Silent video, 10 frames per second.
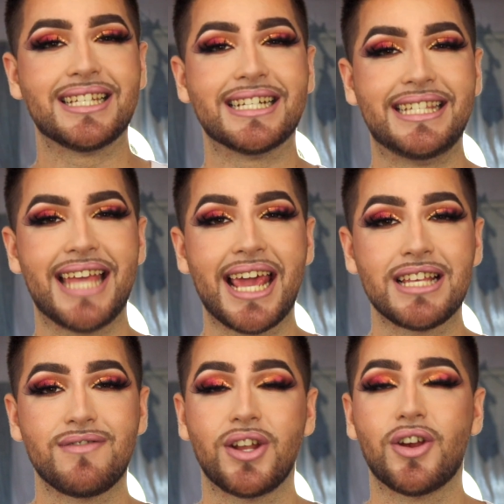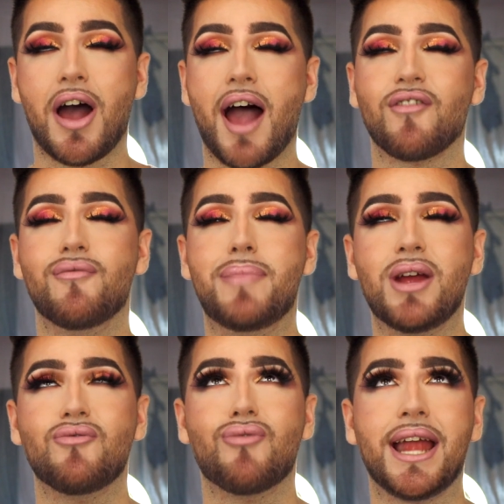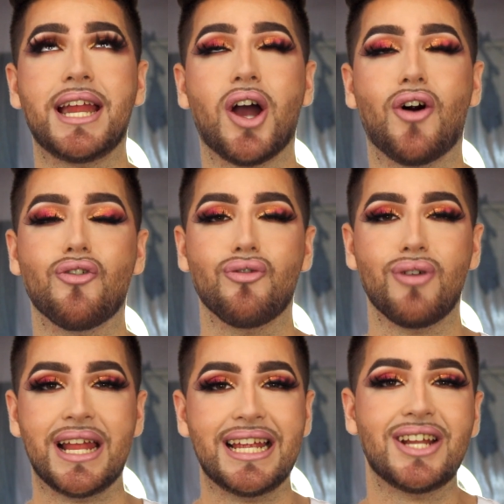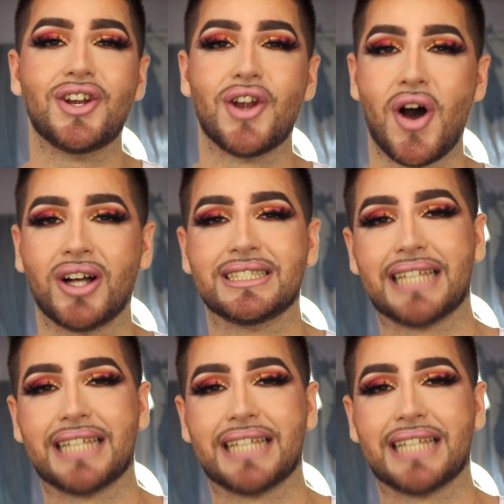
Today's video, I've been waiting a really long